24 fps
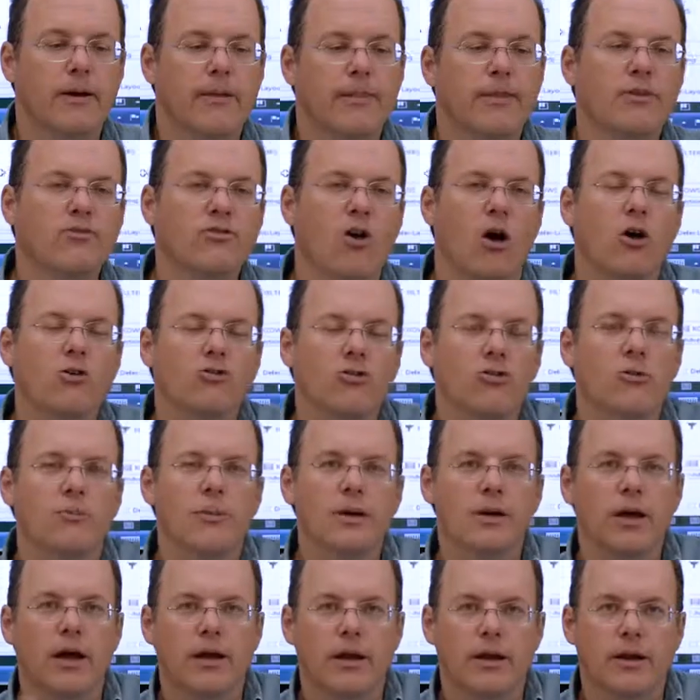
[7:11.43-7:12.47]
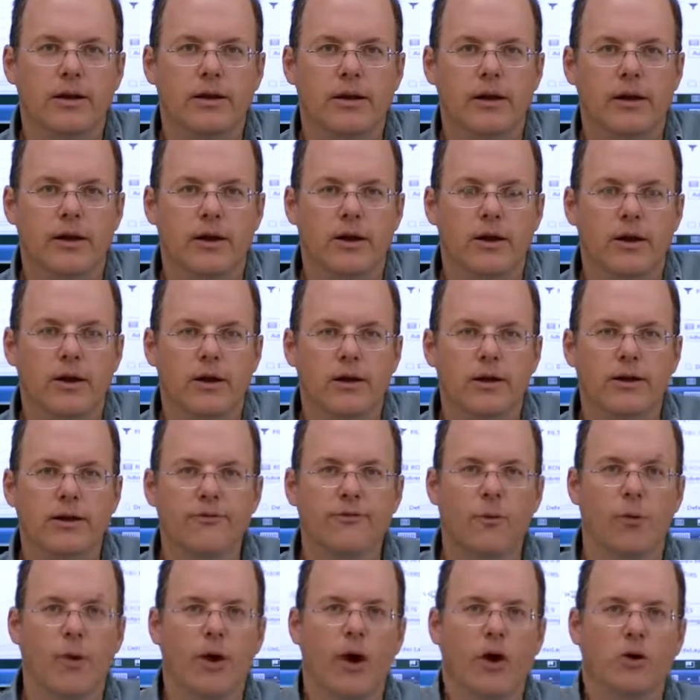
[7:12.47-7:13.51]
This also can be done in a
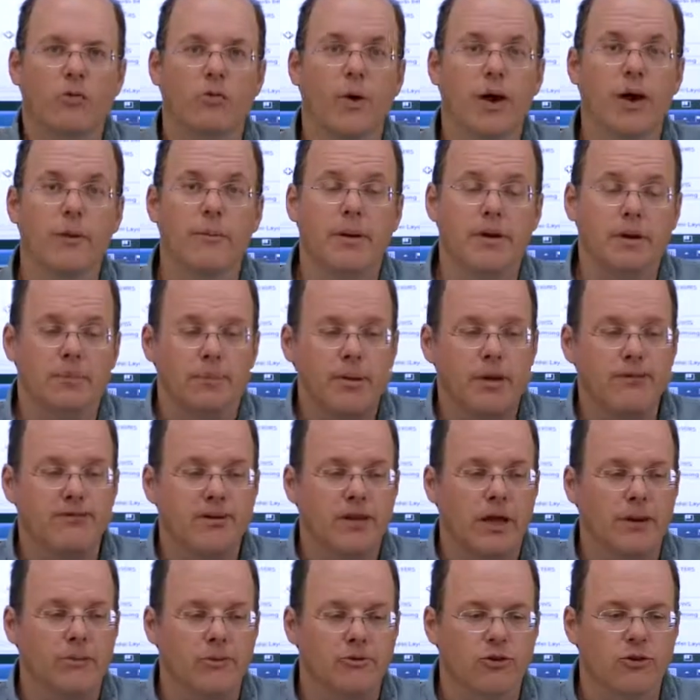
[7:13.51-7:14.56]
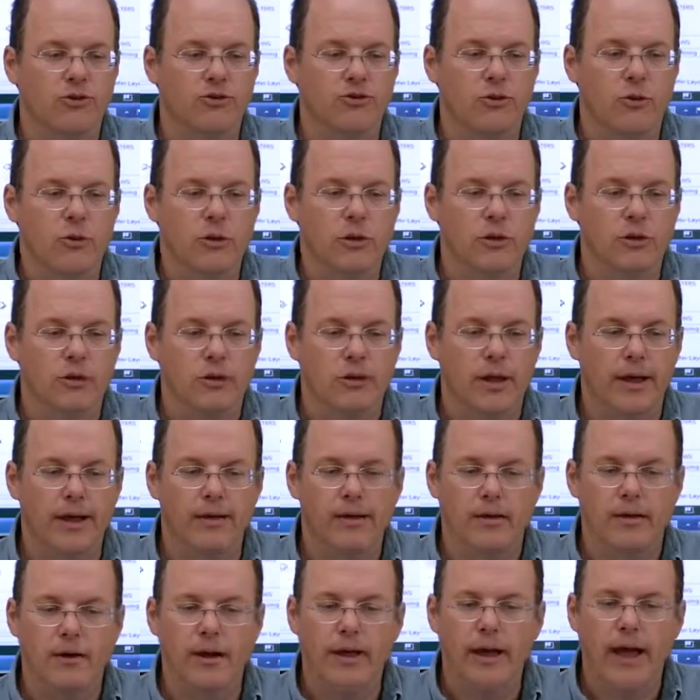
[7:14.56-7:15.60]
different way called recommended pivot tables. I'll show a little
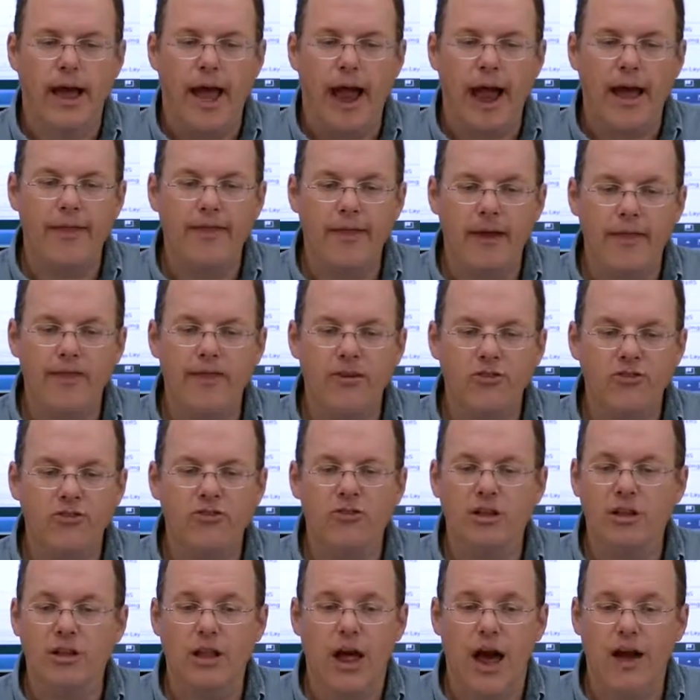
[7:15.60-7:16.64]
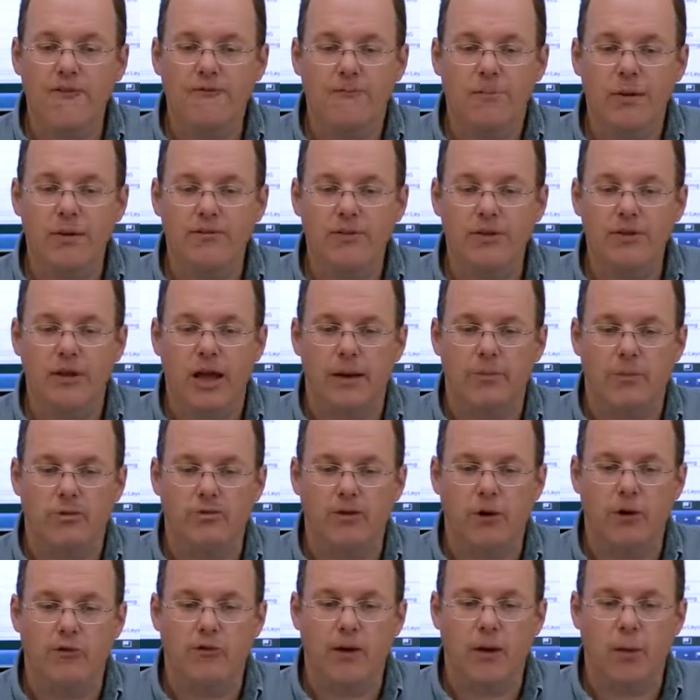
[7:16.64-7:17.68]
later. And then this is a live pivot table,
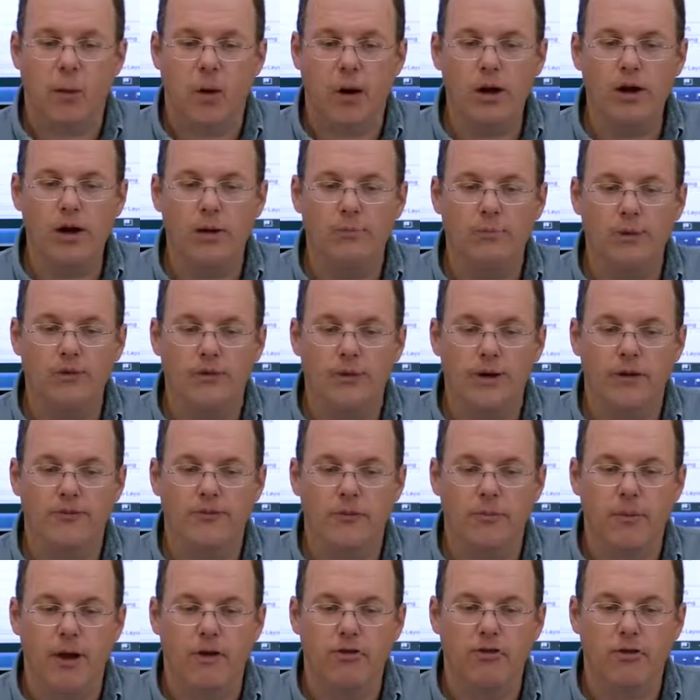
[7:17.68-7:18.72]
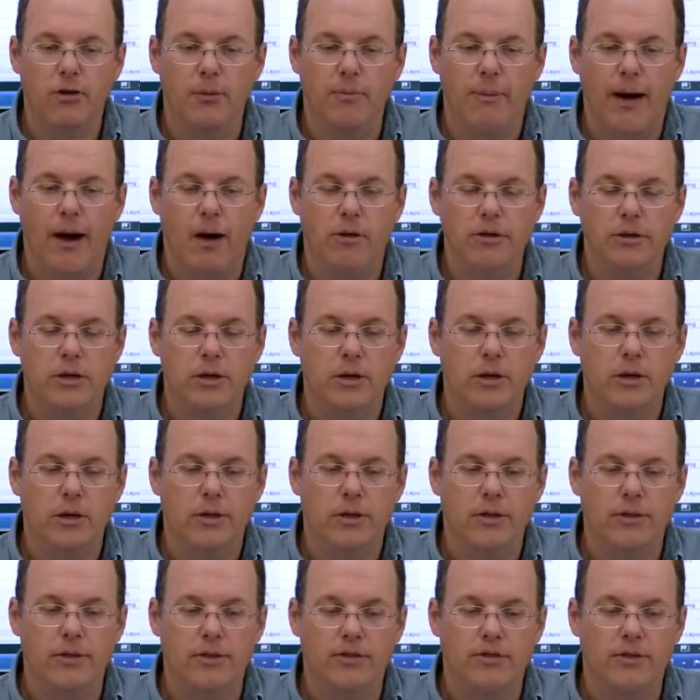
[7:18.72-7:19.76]
so if I wanted to put the information about
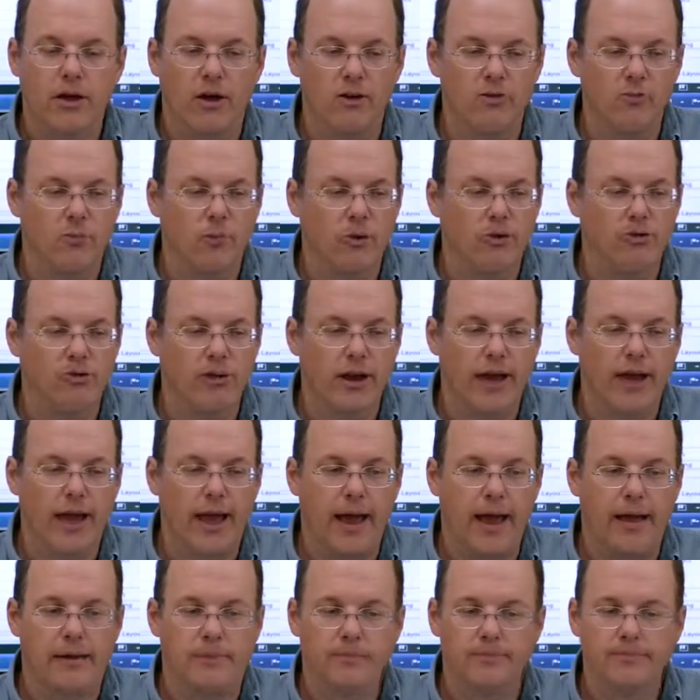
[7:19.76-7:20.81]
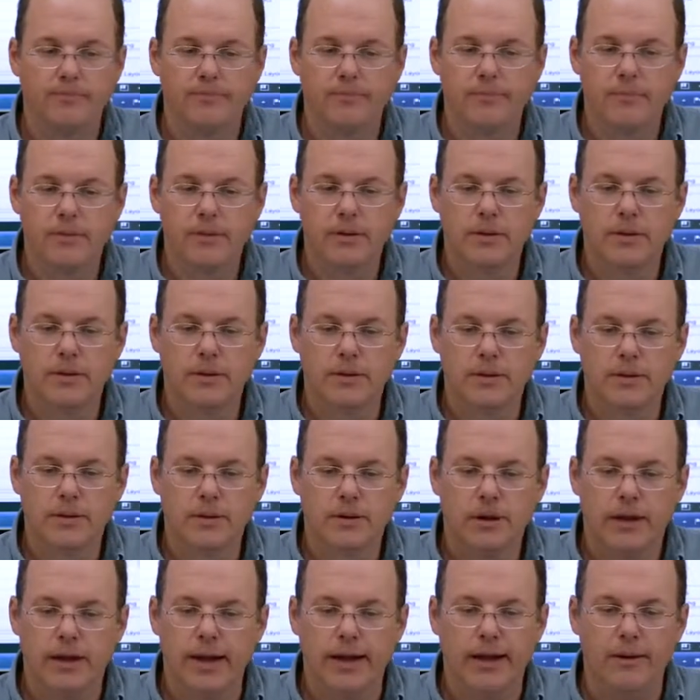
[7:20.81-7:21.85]
the salesperson, I can.
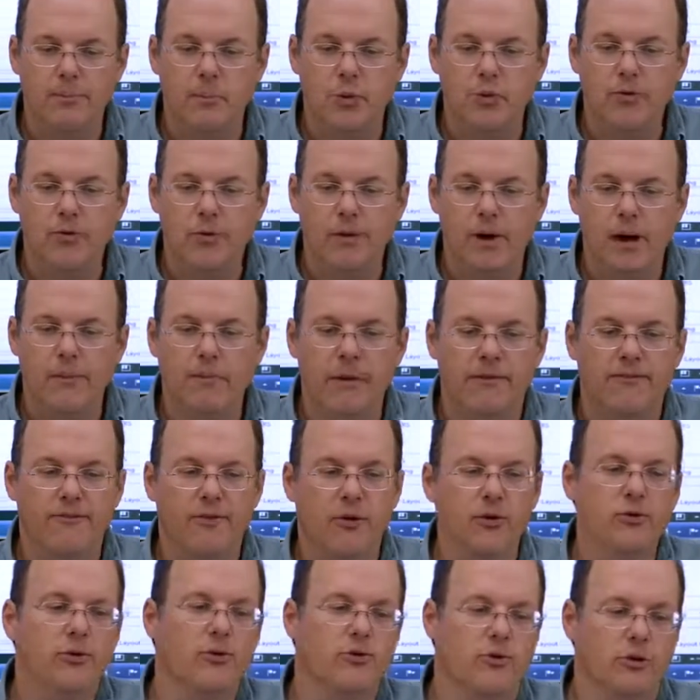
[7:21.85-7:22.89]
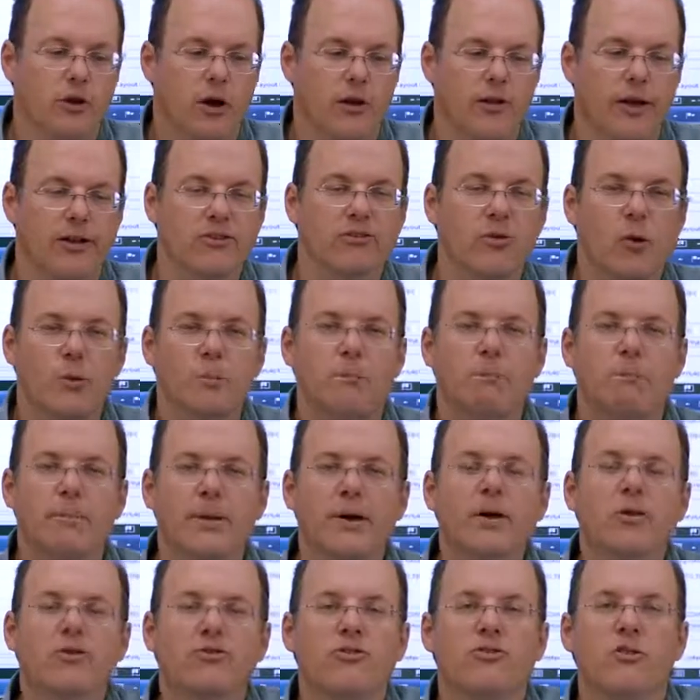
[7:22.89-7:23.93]
And I can move around my filters and all that. So it
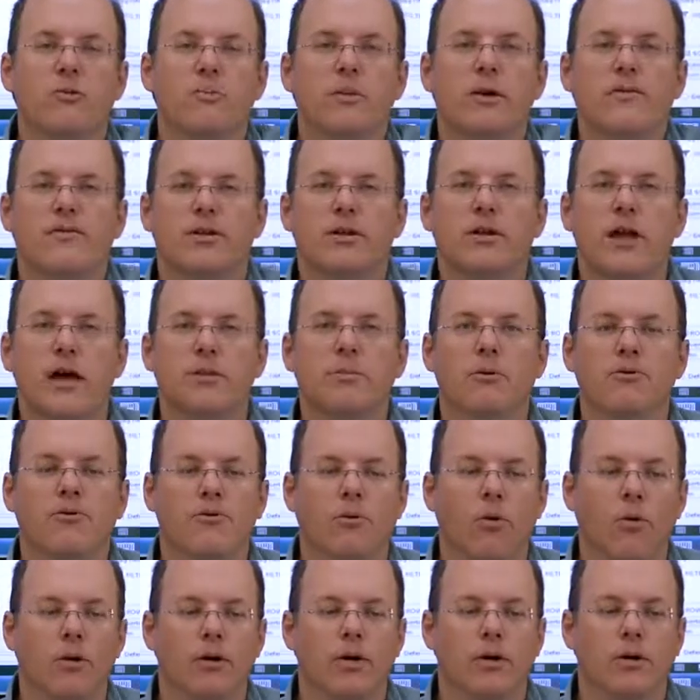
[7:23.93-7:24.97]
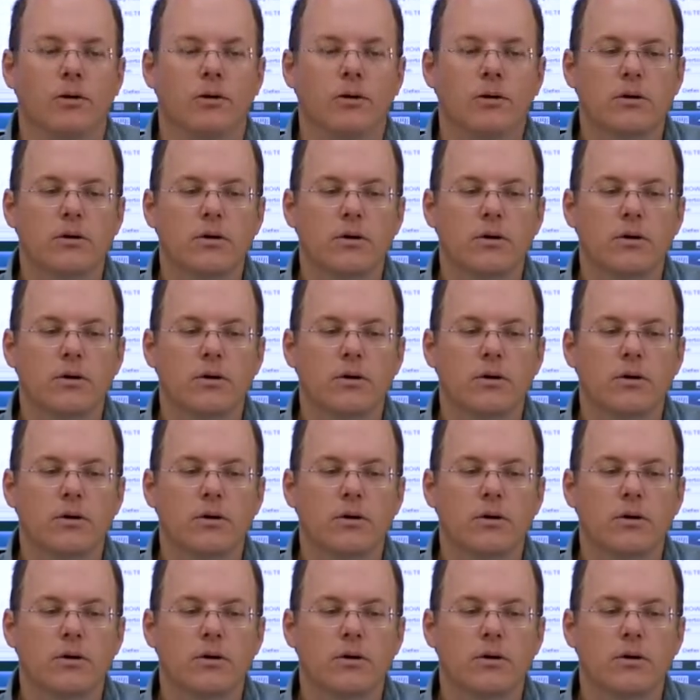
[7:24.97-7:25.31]
builds the pivot table for you.